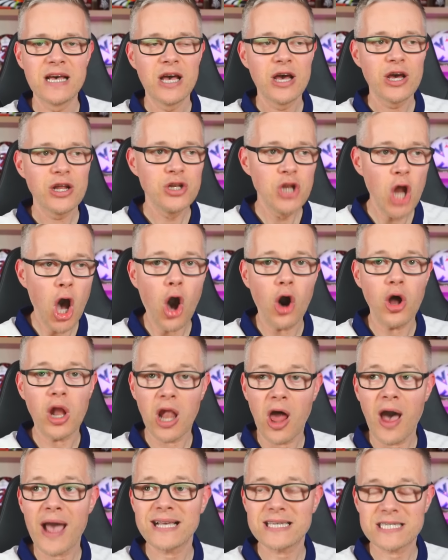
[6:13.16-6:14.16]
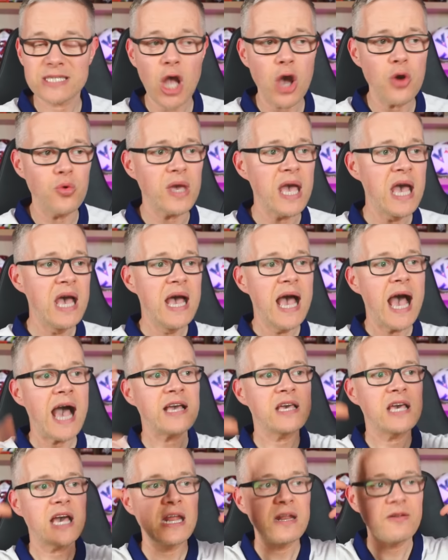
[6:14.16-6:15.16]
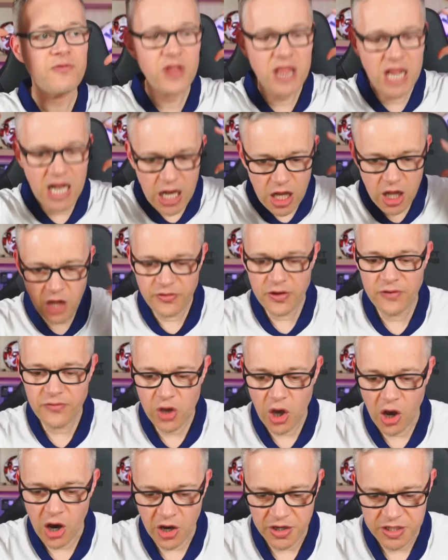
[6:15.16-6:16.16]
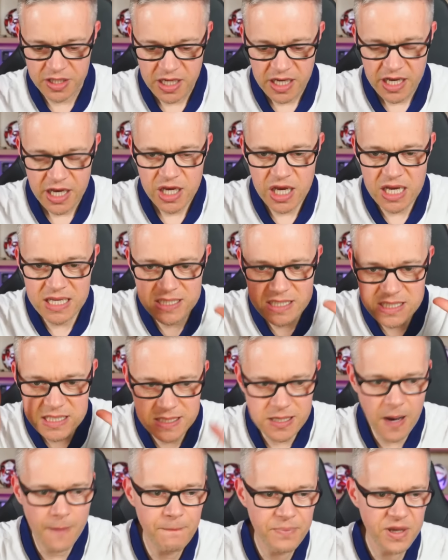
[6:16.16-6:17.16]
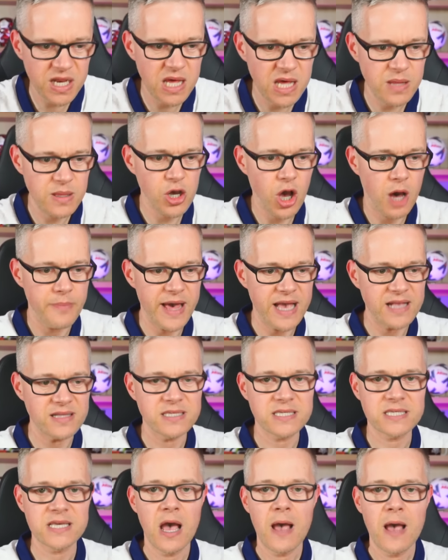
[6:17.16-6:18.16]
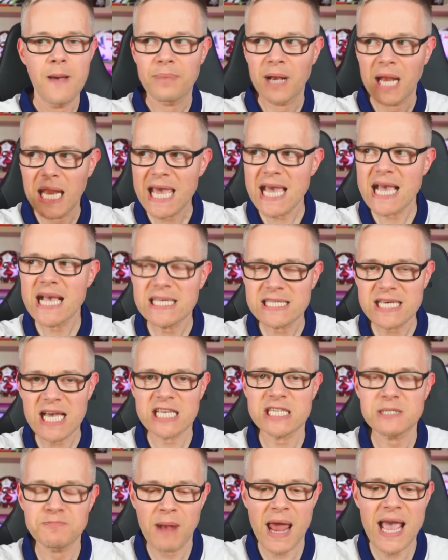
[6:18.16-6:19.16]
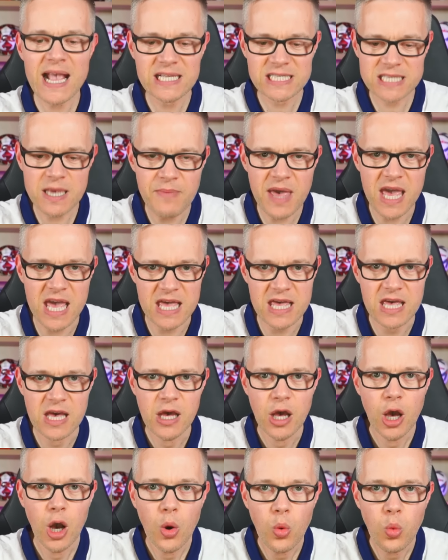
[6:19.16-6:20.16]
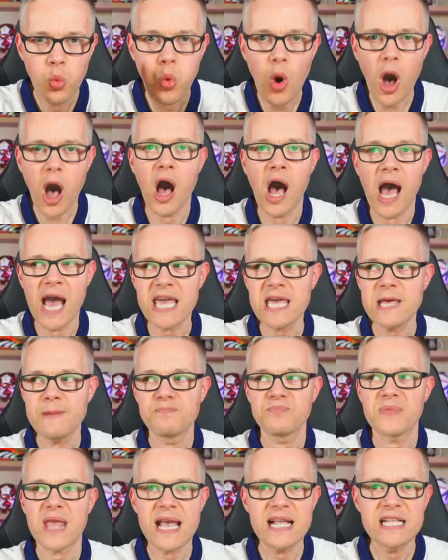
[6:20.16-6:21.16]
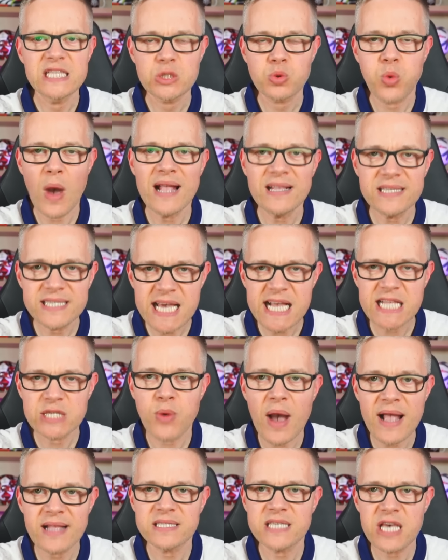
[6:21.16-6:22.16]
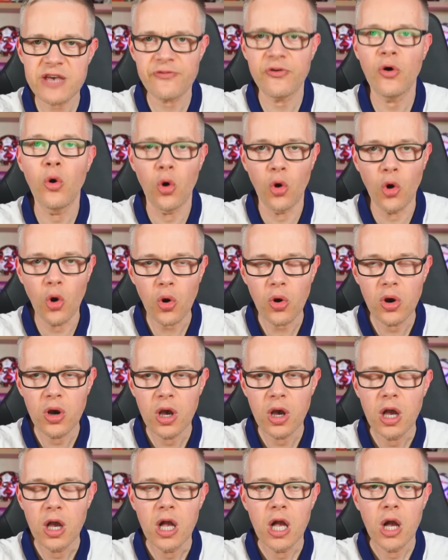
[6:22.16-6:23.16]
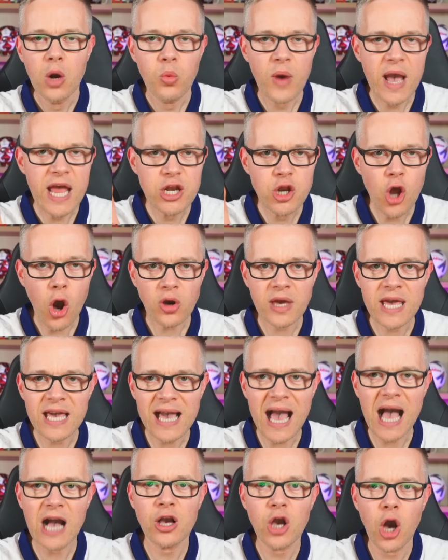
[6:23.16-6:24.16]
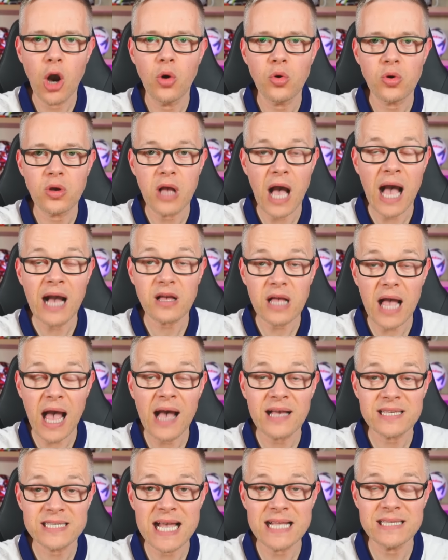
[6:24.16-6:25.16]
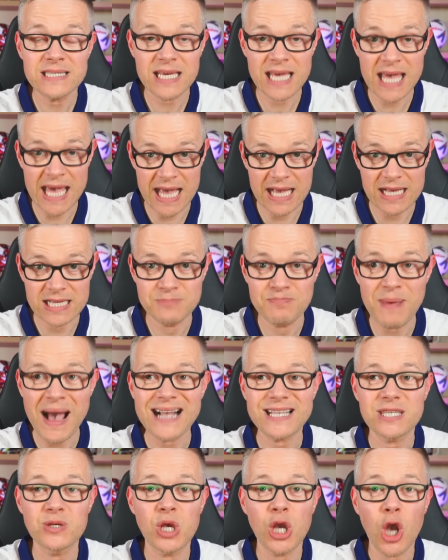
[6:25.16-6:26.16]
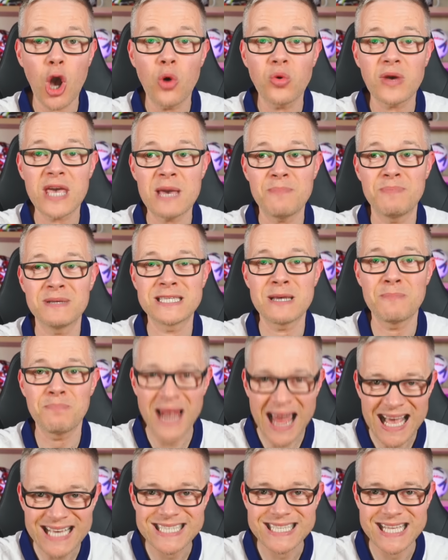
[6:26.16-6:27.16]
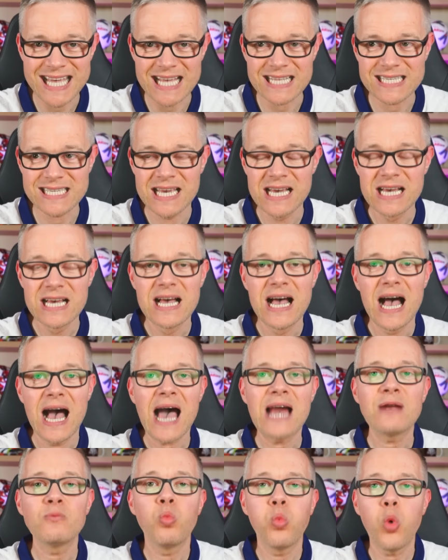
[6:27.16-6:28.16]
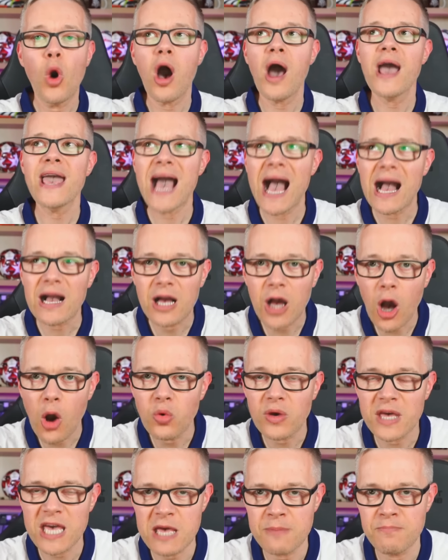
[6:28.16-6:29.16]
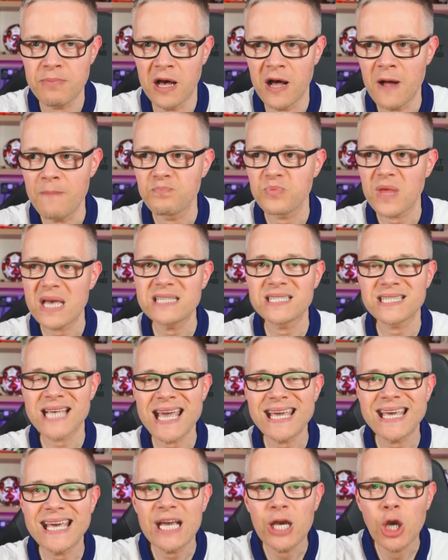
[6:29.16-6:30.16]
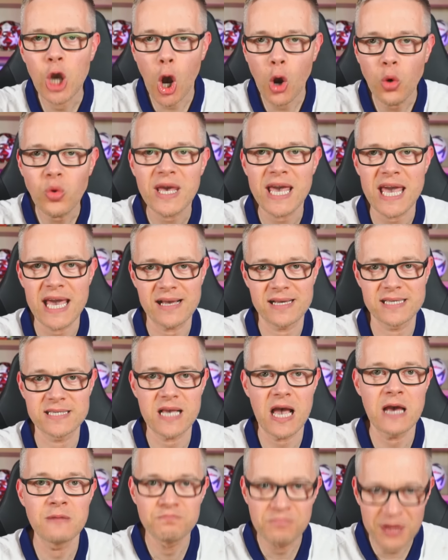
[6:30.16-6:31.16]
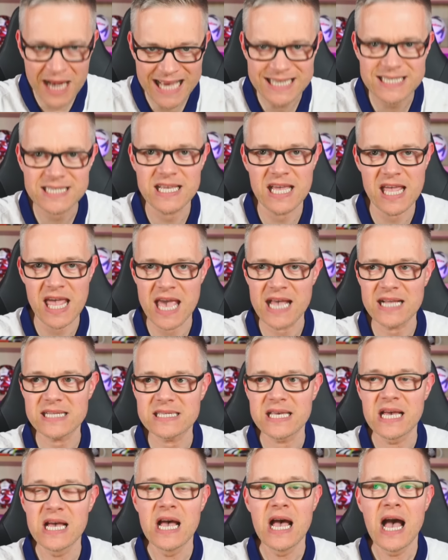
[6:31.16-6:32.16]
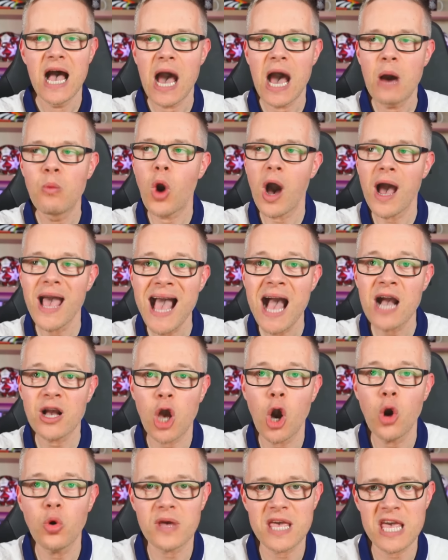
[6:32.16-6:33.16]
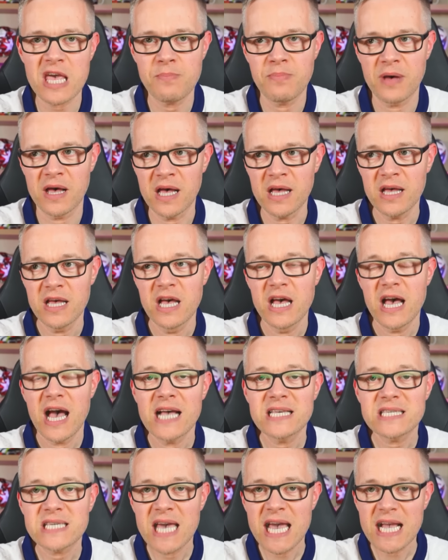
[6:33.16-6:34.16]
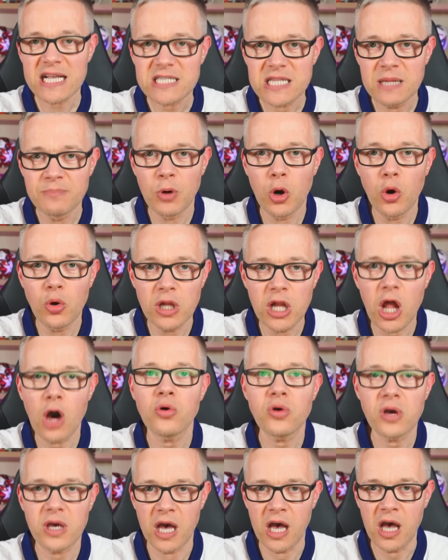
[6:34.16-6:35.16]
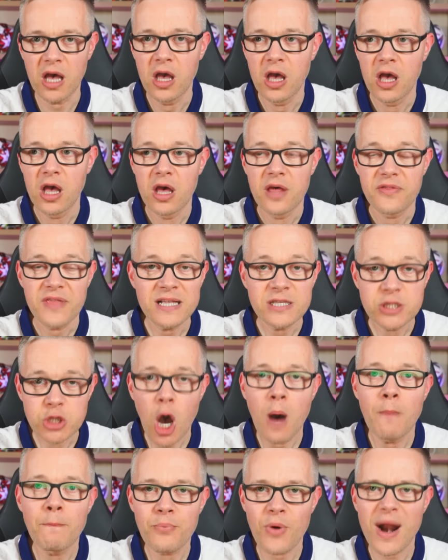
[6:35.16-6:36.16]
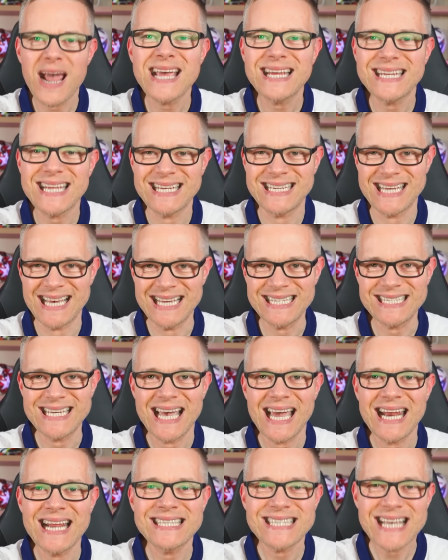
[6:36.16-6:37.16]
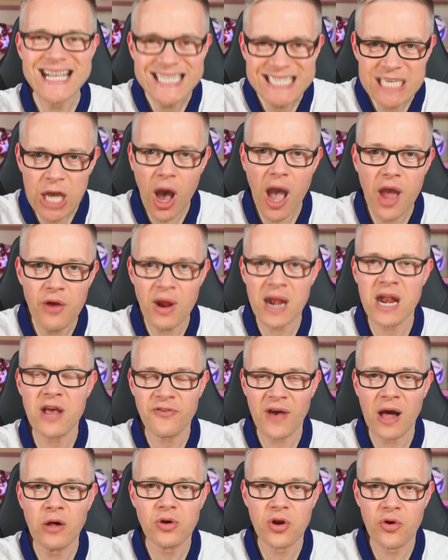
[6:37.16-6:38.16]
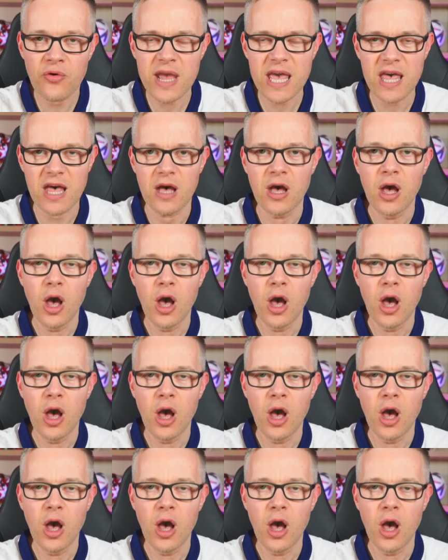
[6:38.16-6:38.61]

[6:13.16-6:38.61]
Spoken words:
not like Stoke. And can, for the love of God, can somebody in the comments please explain to me why in 2024 we're knocking our centre kicks back to the goalkeeper to blast it, and why our goalkeeper is taking goal kicks and blasting it, and why our goalkeeper has kicked the ball longer than Tom Brady did in his entire NFL career?